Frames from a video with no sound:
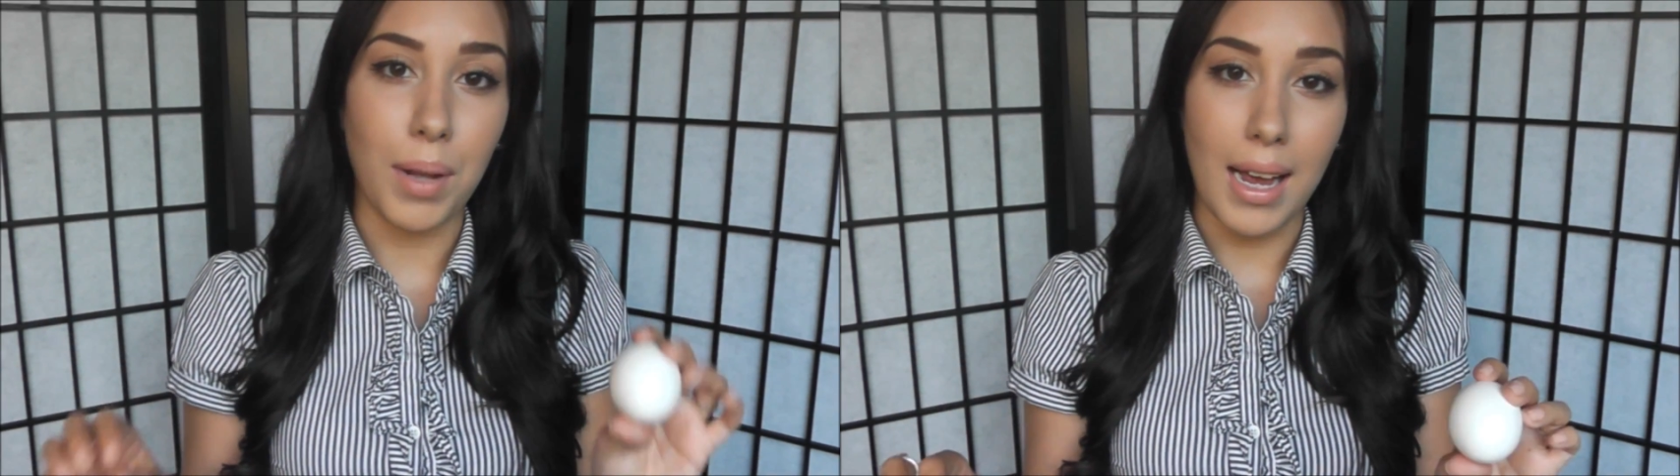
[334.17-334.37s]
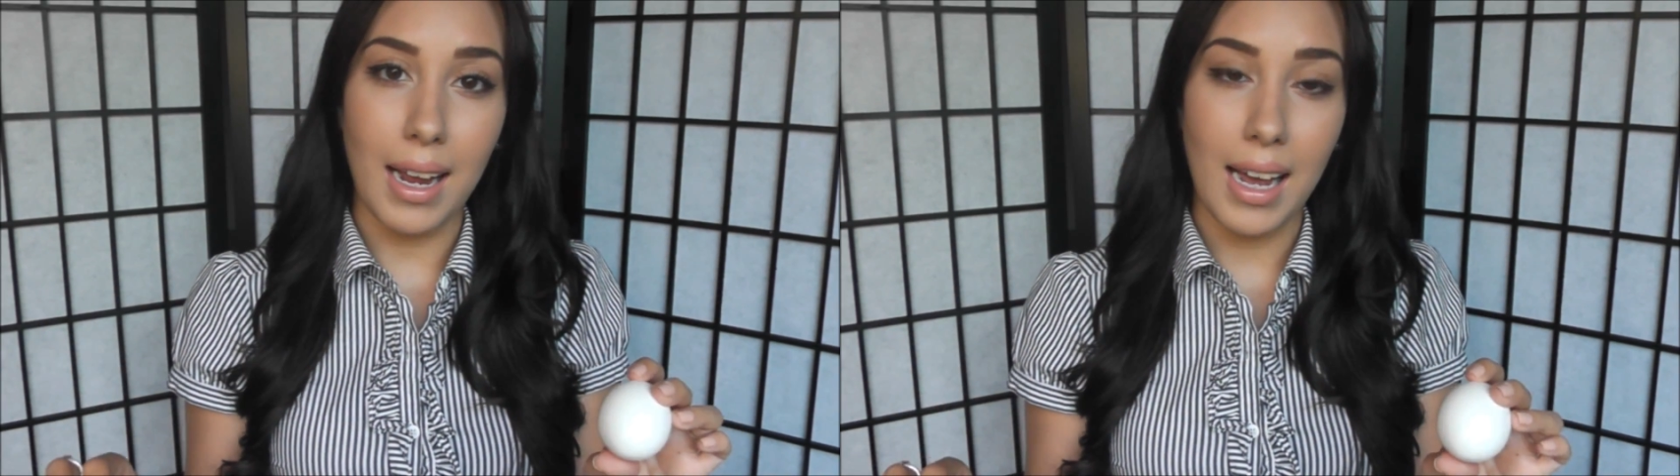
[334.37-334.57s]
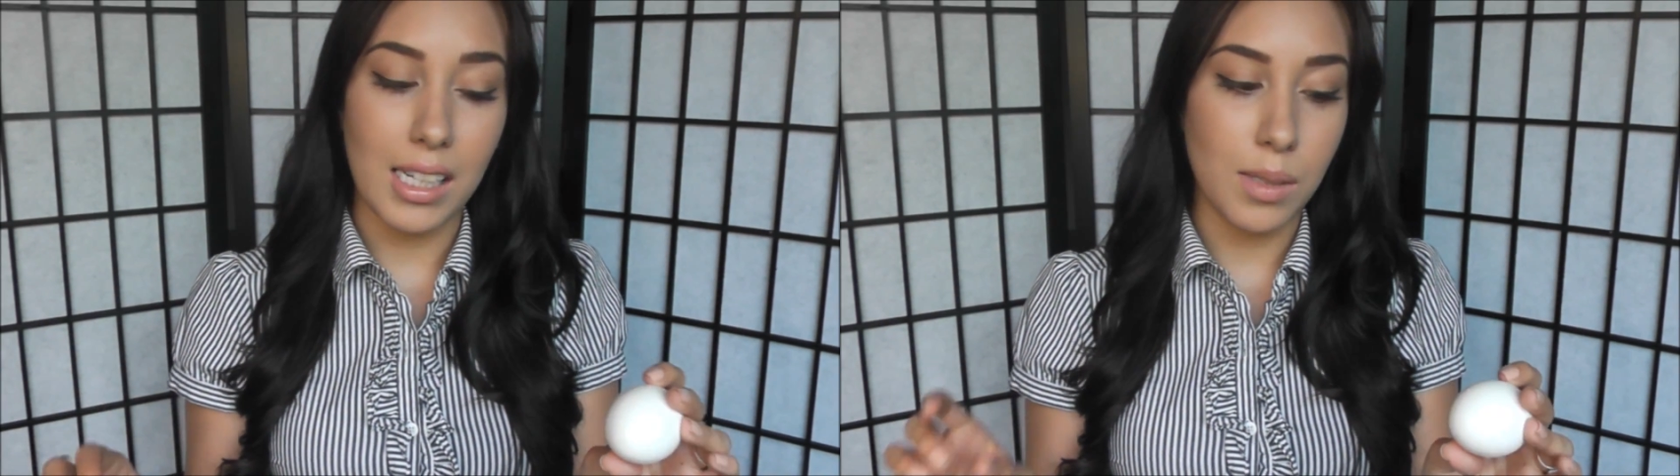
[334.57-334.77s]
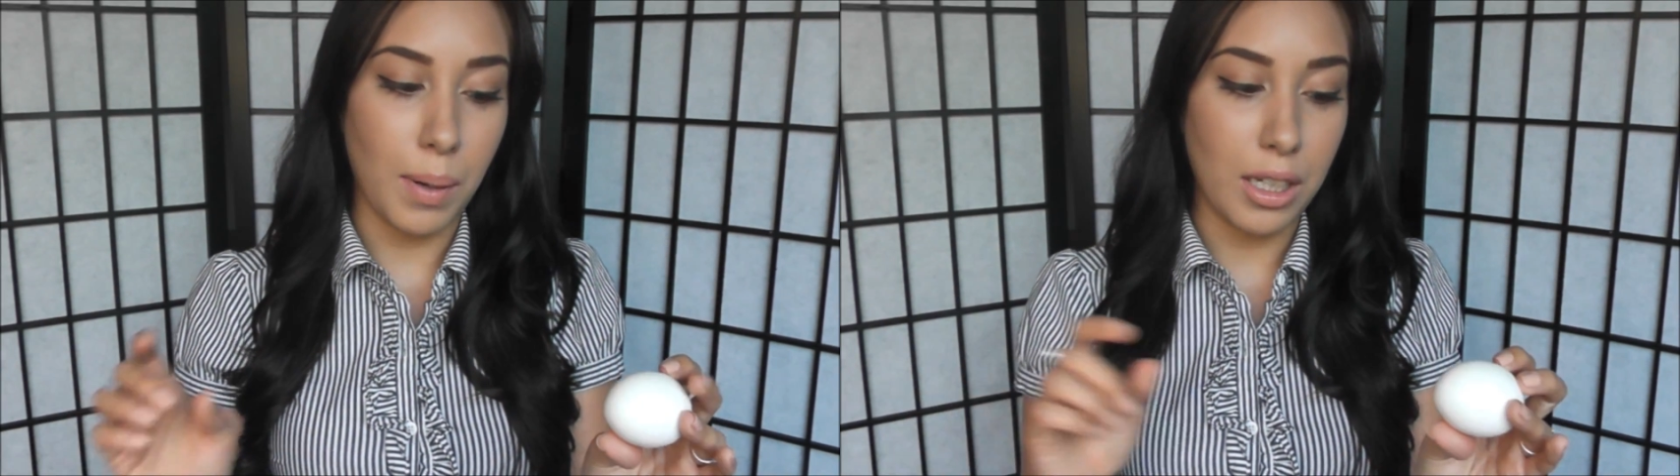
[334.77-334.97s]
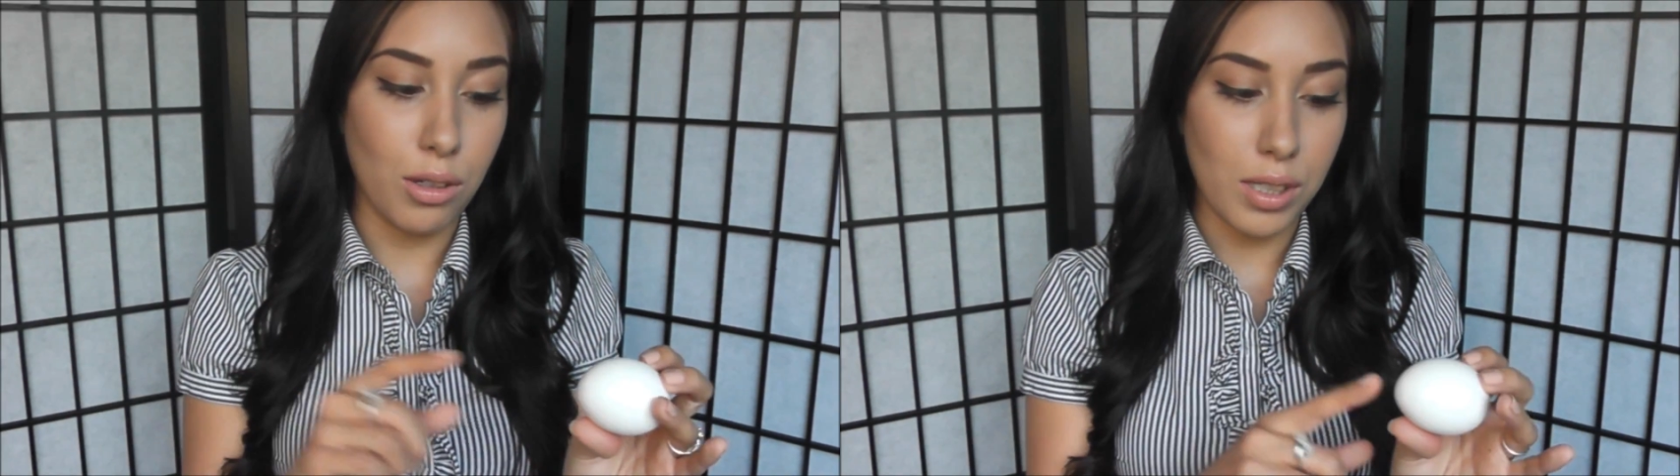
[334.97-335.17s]
blackheads
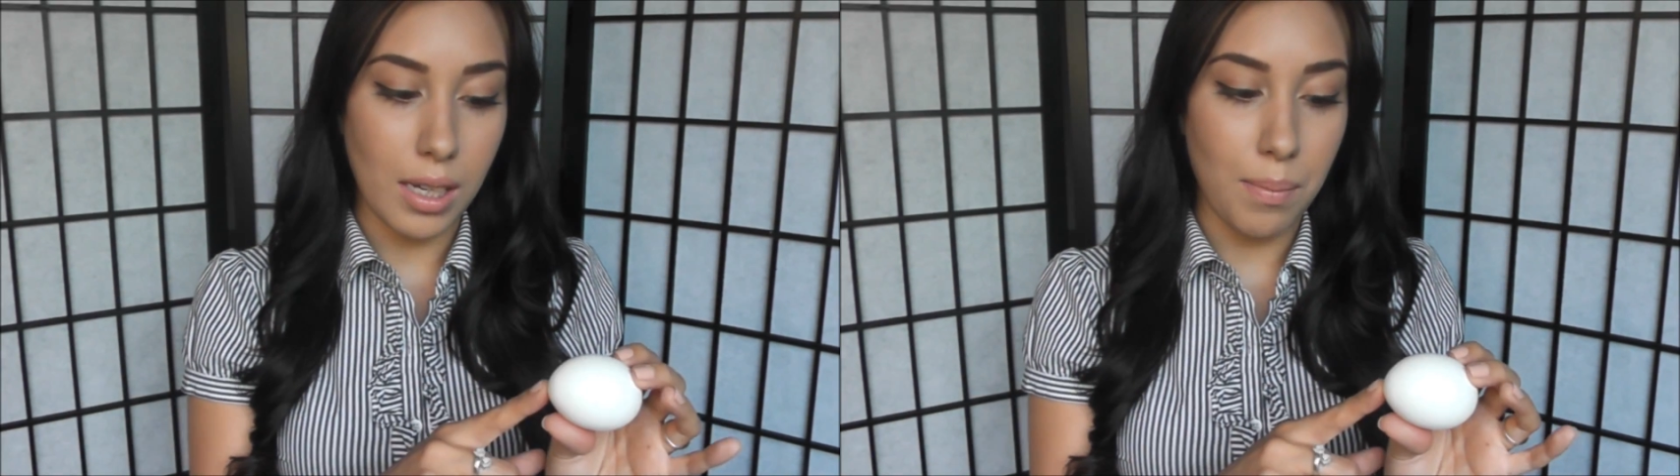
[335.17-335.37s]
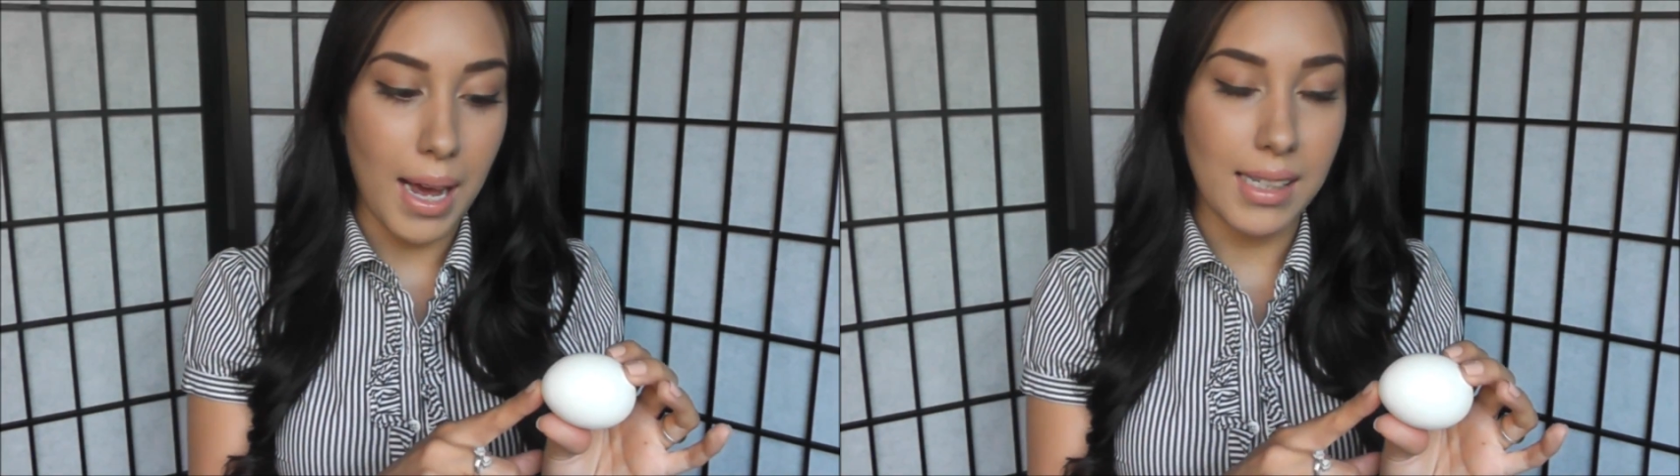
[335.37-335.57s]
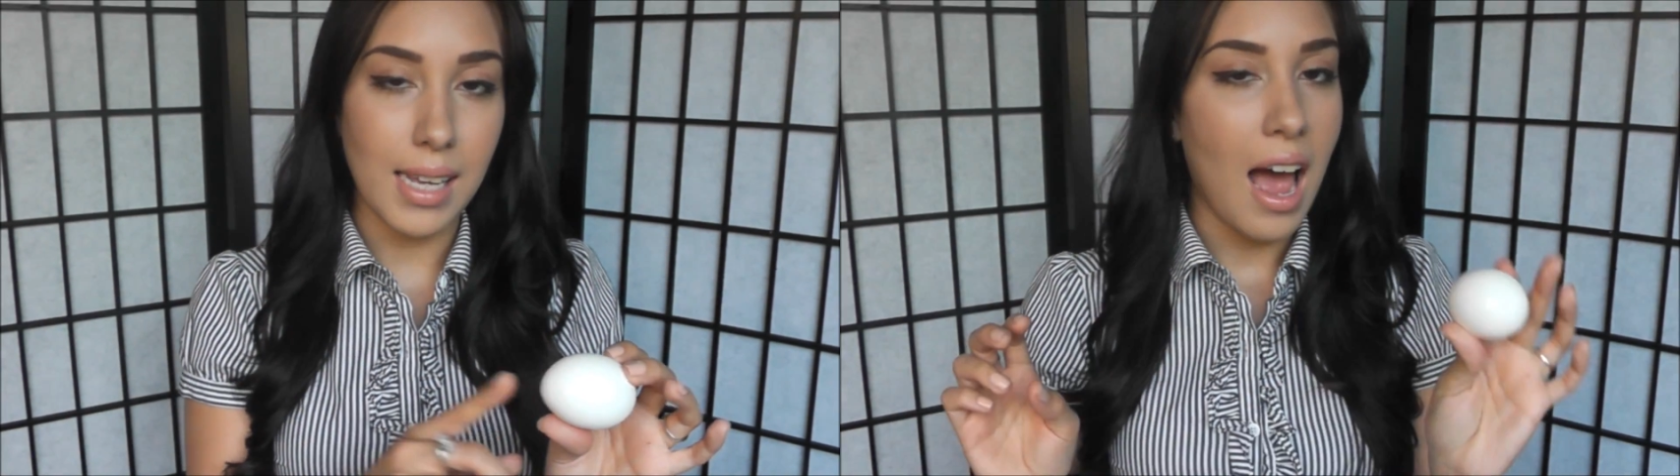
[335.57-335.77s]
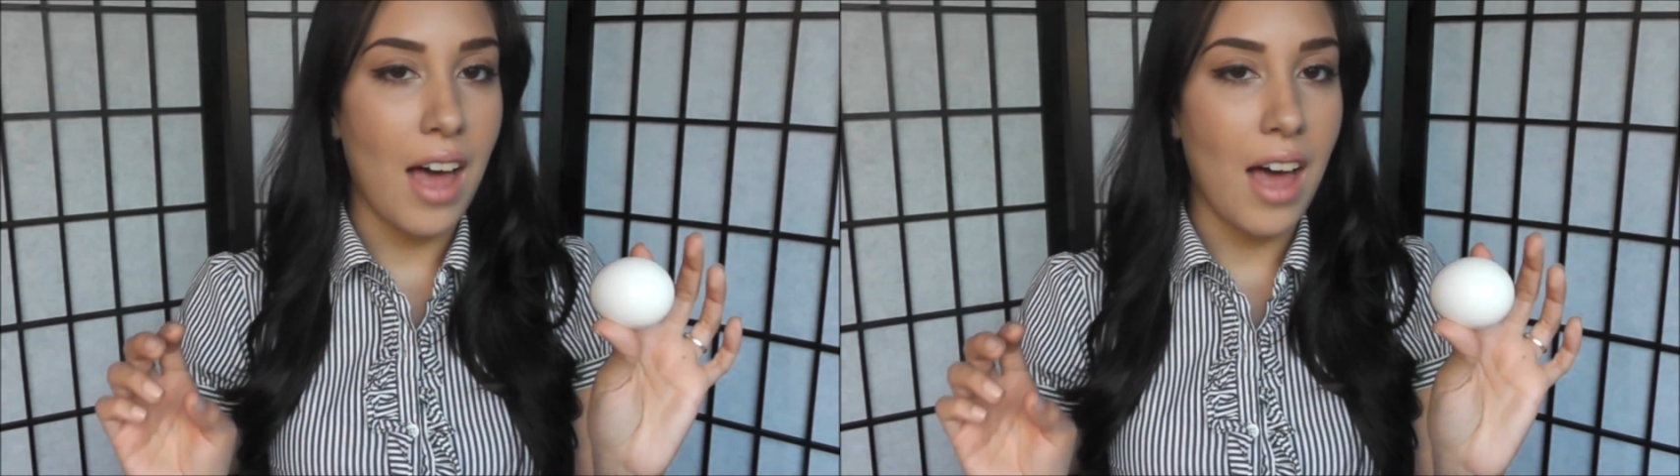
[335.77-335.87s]
by using a mask.